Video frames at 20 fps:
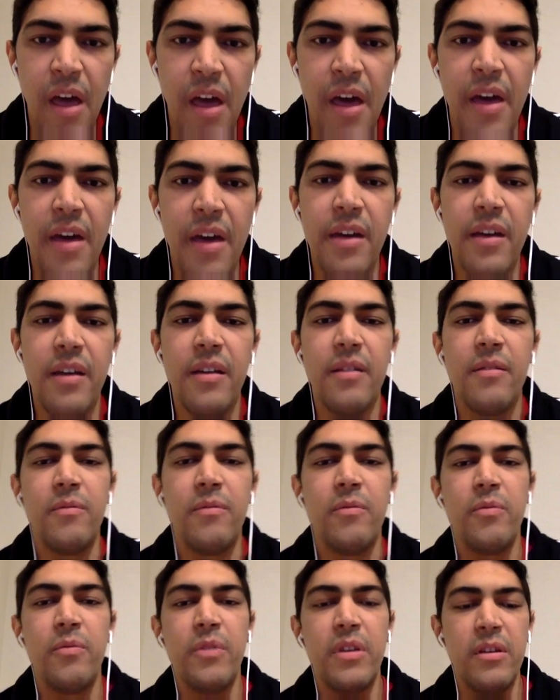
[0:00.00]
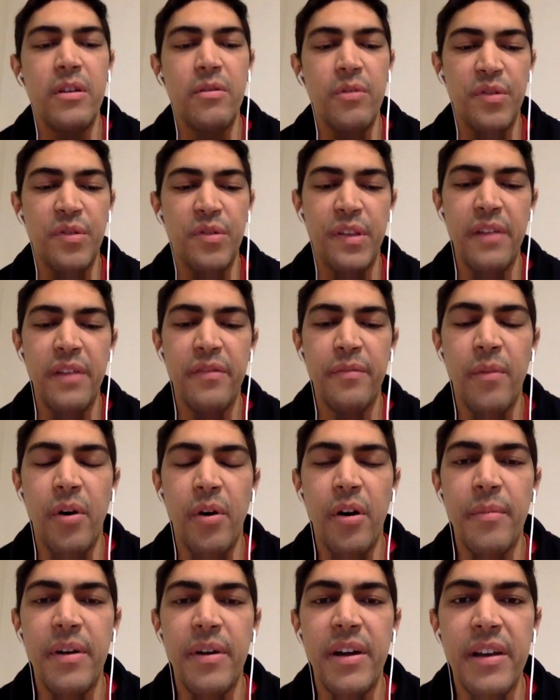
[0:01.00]
uh, we will save more
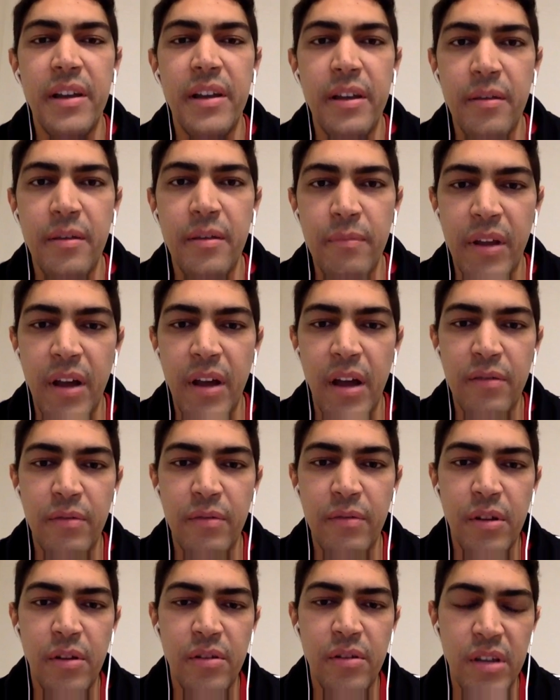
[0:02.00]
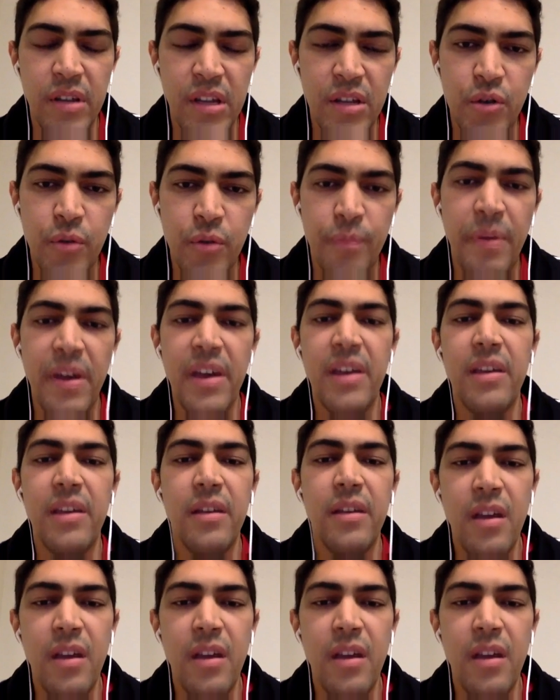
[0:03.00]
money because we don't need to pay